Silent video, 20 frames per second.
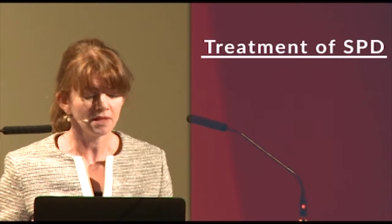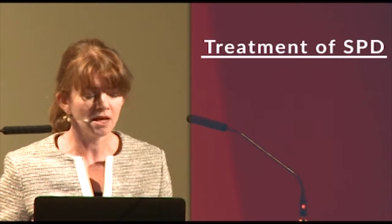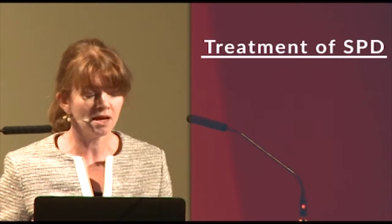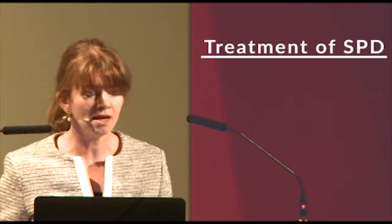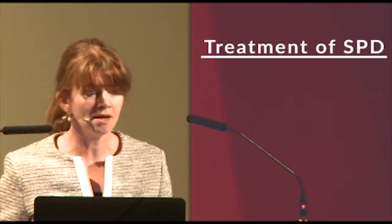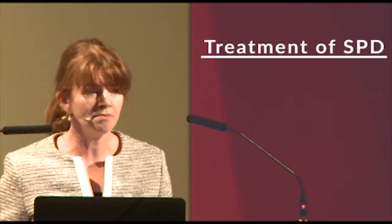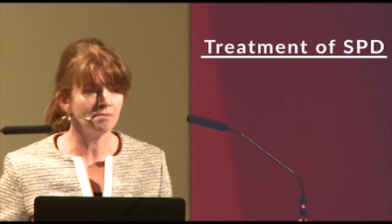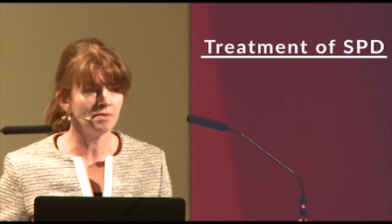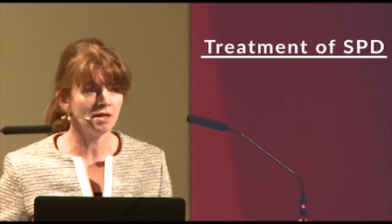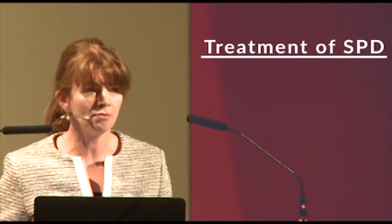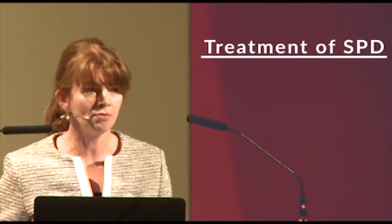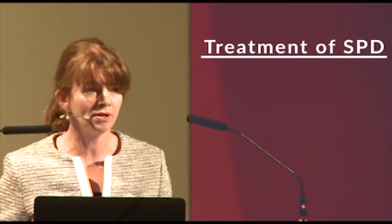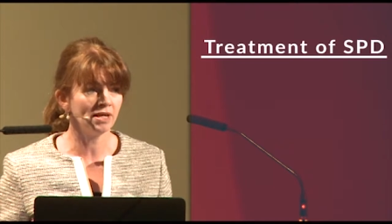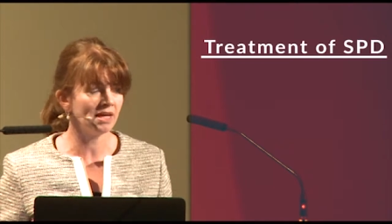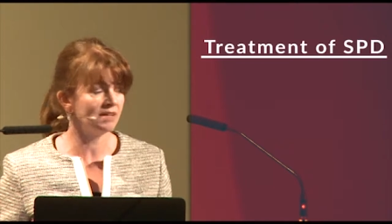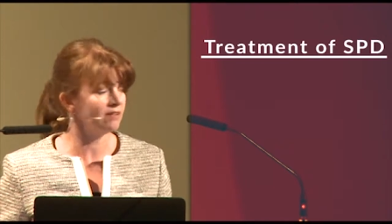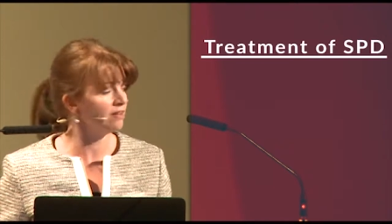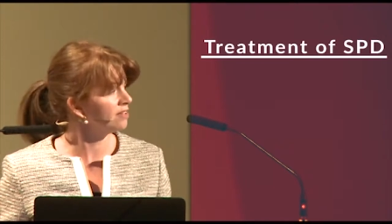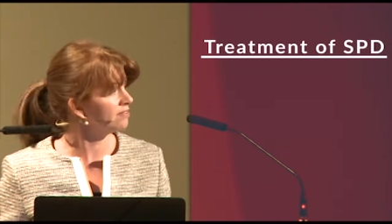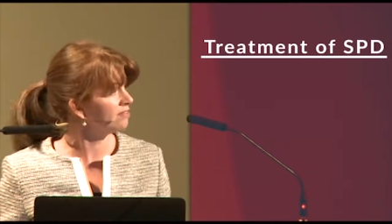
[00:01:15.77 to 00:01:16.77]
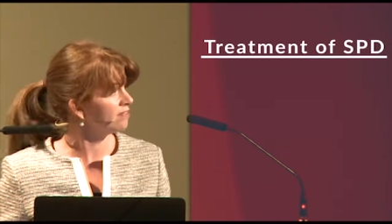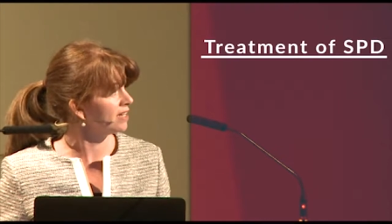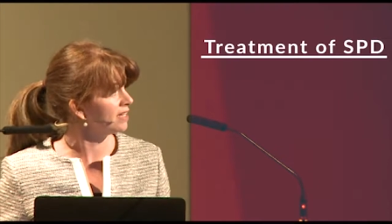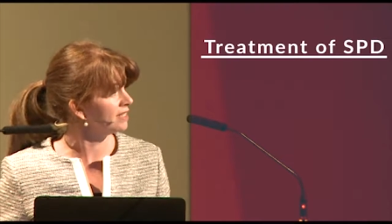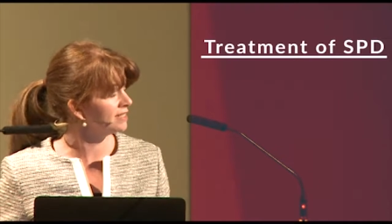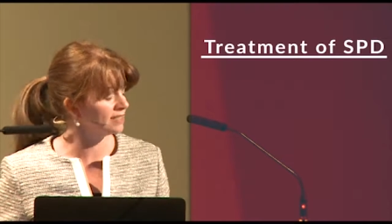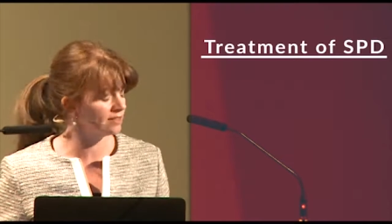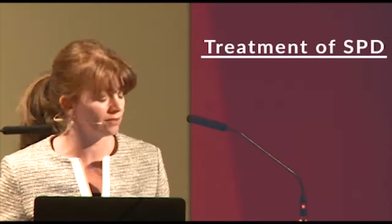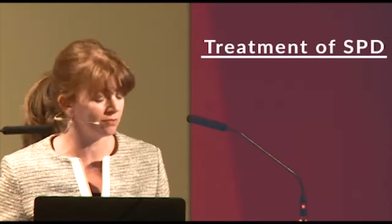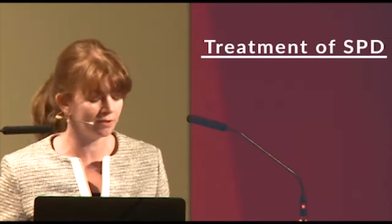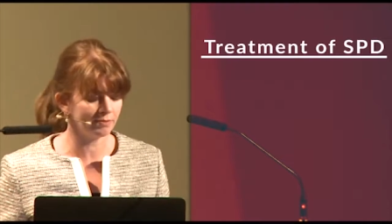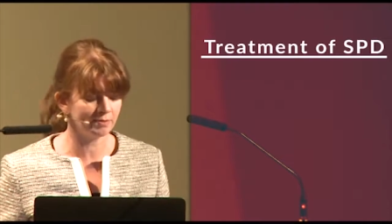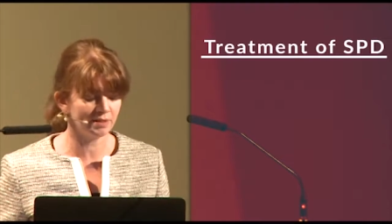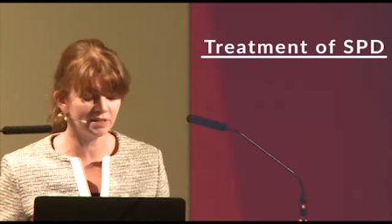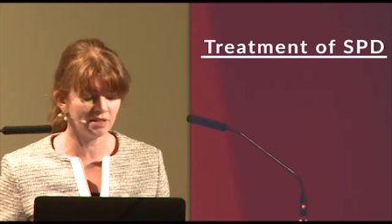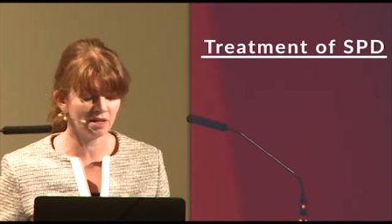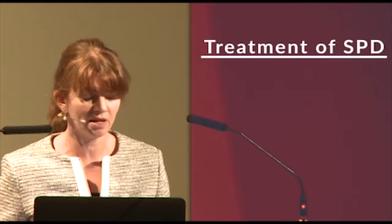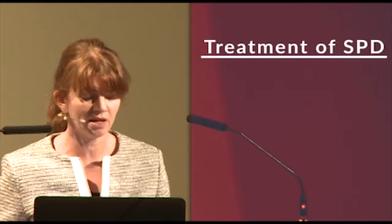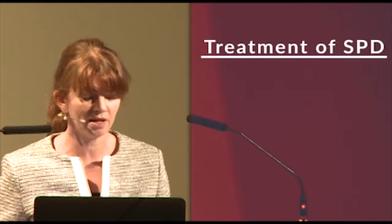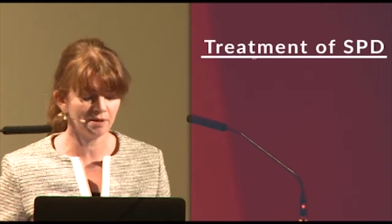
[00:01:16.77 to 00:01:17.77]
Um, we advise that
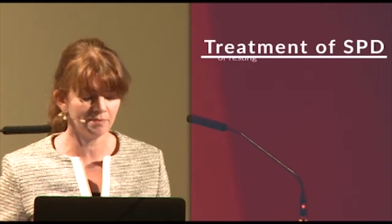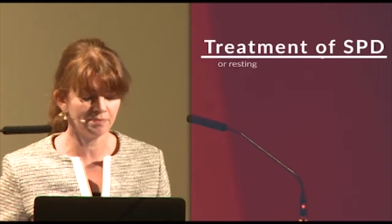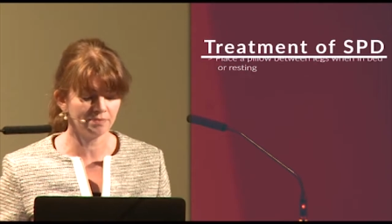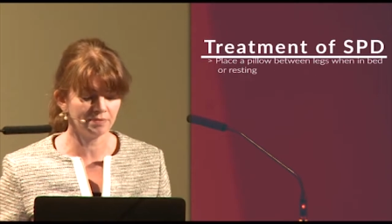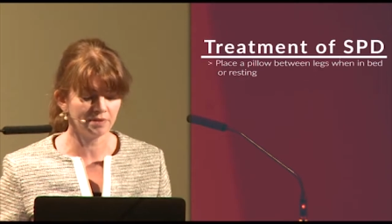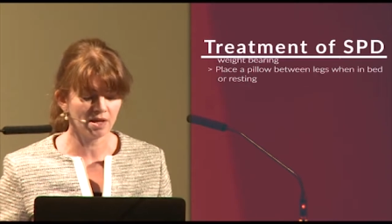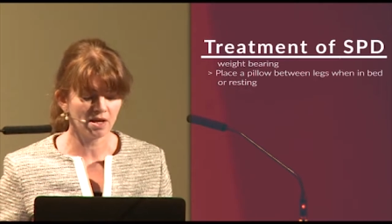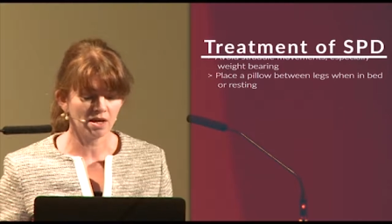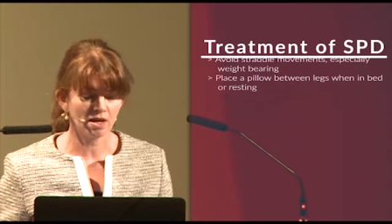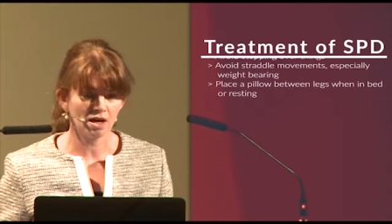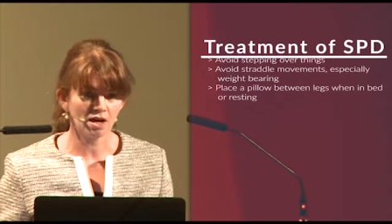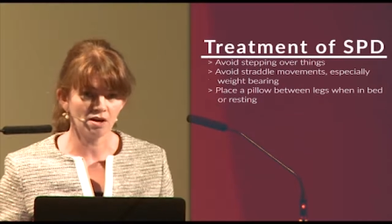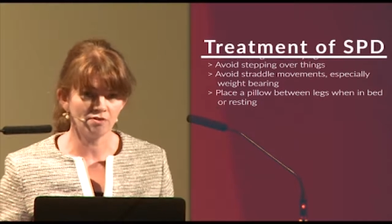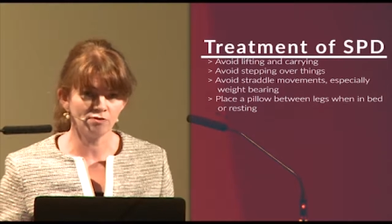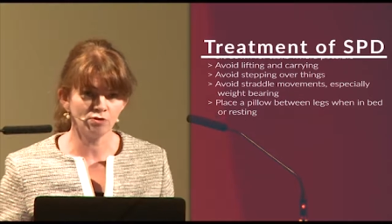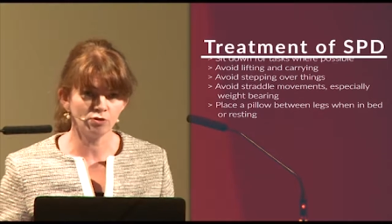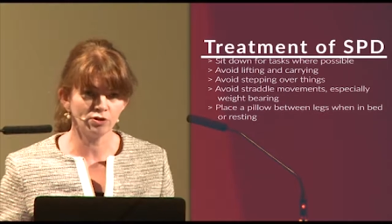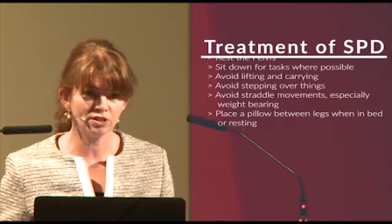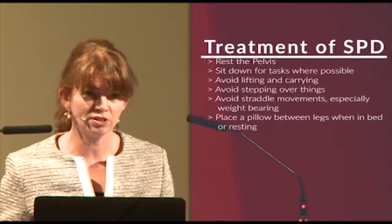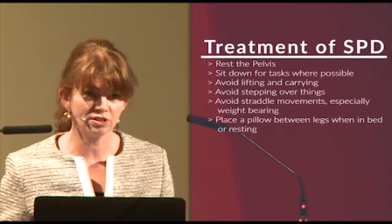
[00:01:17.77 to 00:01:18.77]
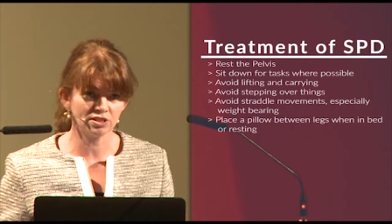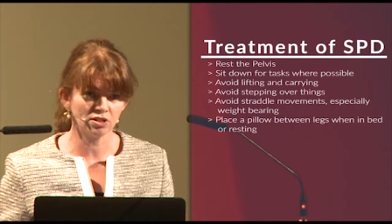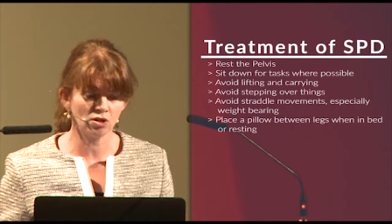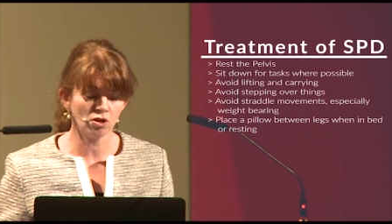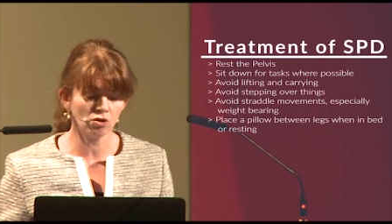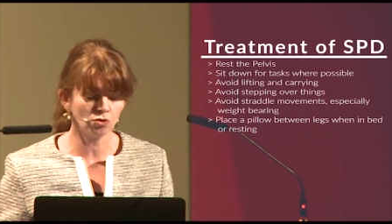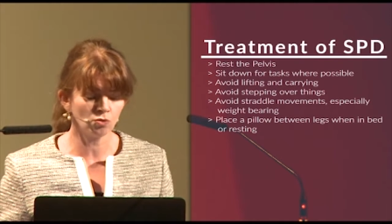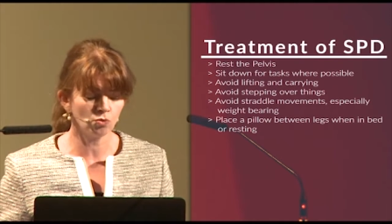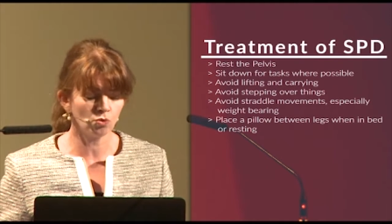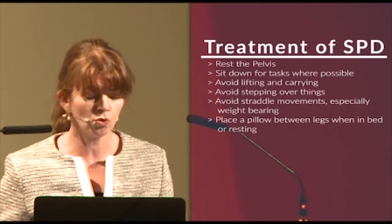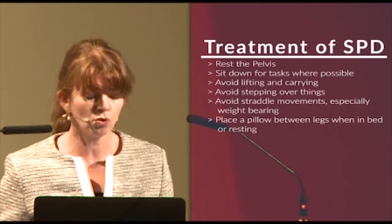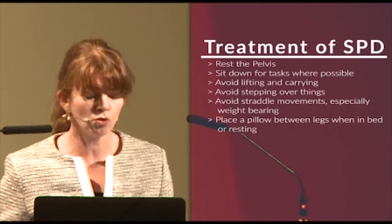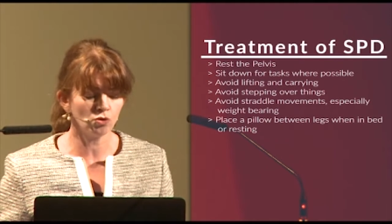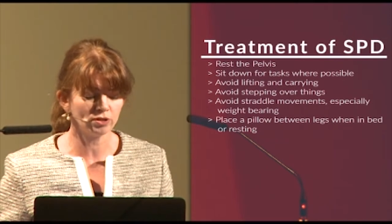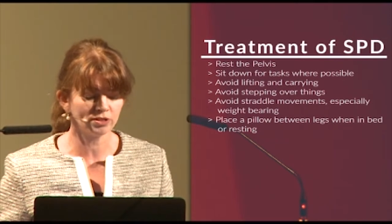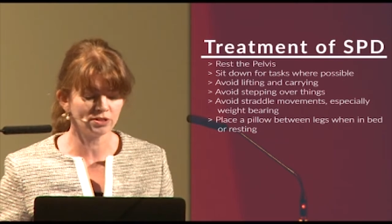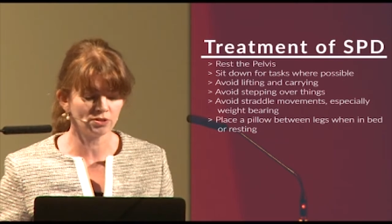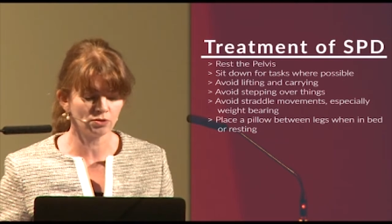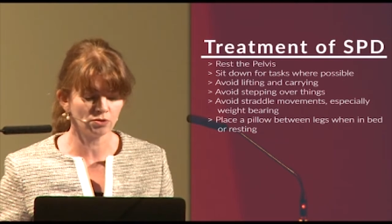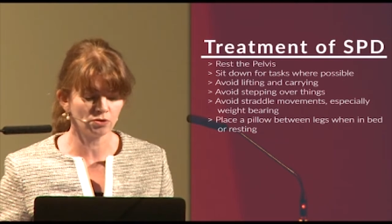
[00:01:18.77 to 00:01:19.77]
women um, avoid long
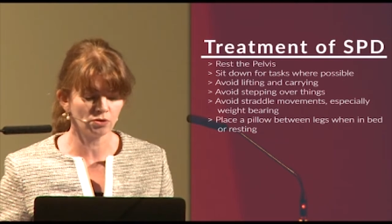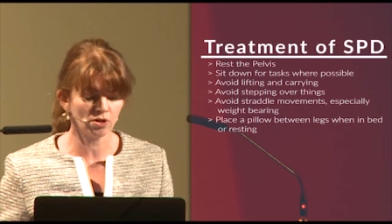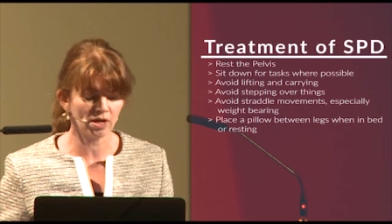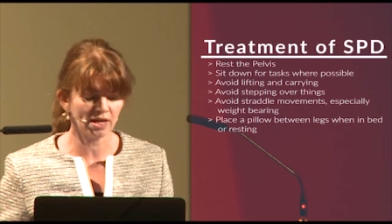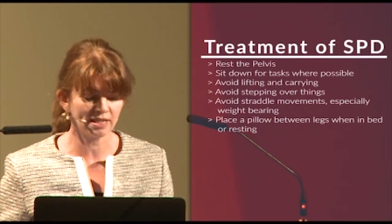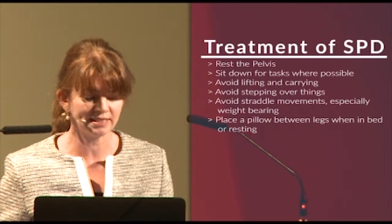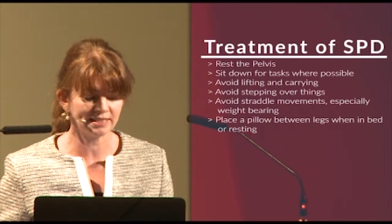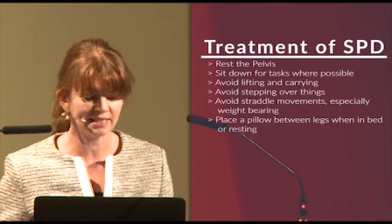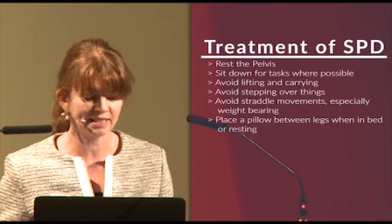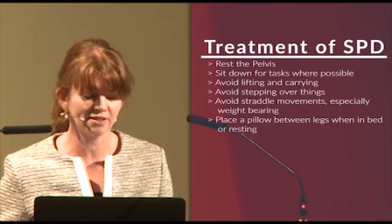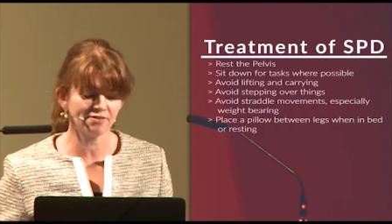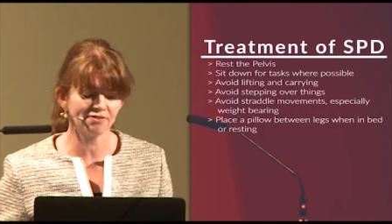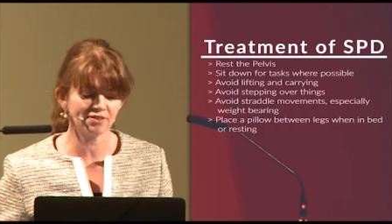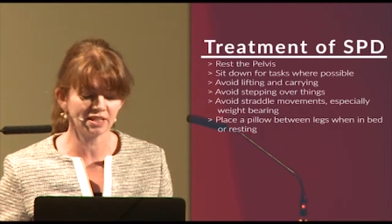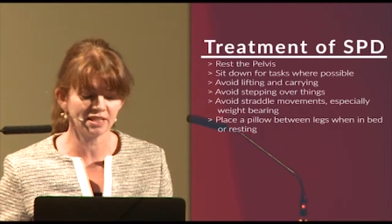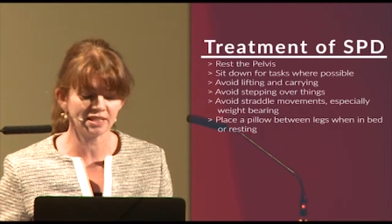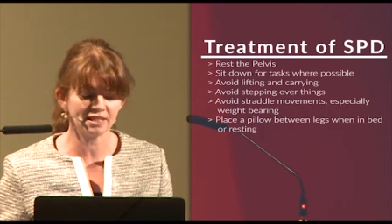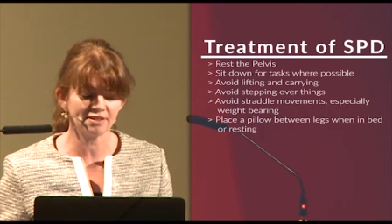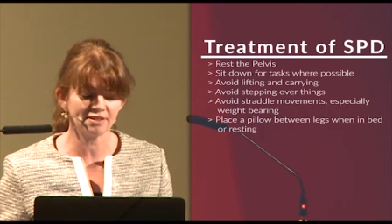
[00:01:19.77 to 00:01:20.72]
walks or uh, significant